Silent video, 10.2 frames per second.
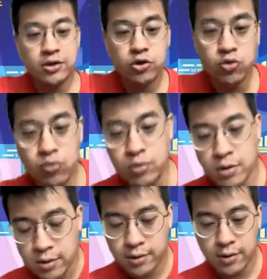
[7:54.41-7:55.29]
new
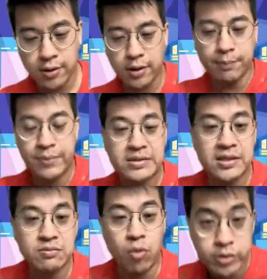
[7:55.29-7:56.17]

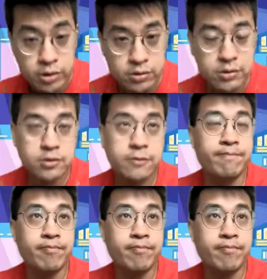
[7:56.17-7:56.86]
business models,